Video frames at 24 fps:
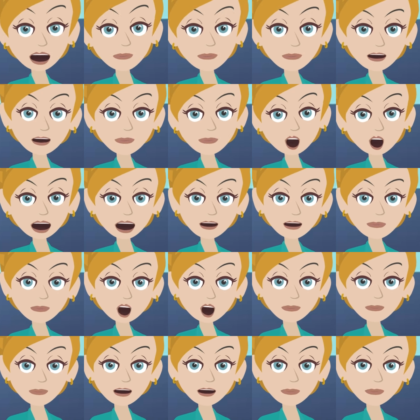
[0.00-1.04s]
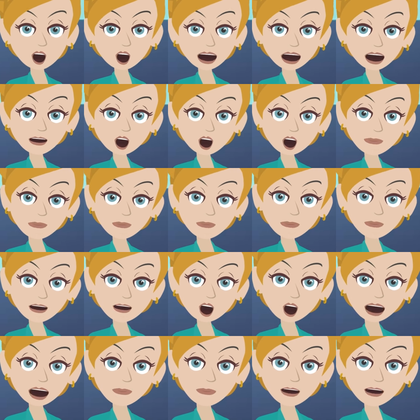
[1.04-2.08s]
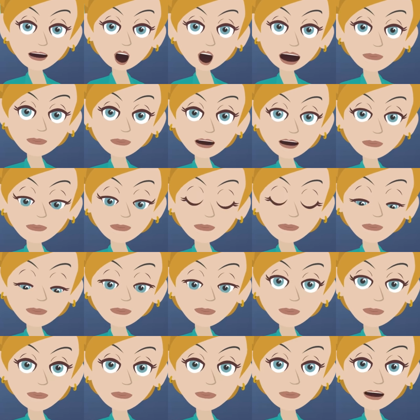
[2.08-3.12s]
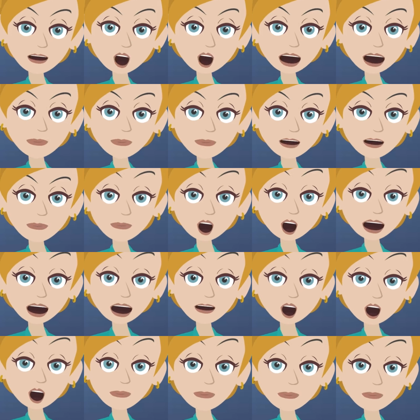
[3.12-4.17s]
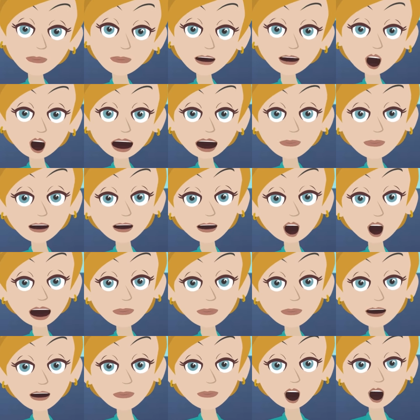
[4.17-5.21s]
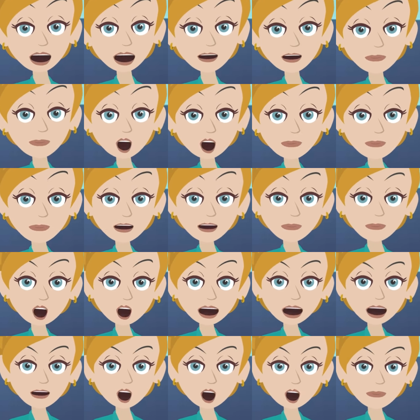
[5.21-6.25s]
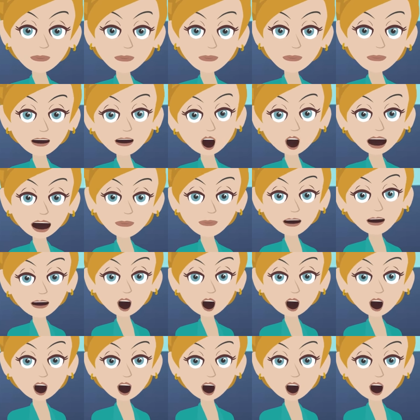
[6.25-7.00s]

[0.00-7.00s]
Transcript: And then you're off and running toward more contrast that gives birth to more desires that probably won't match your dominant vibration in the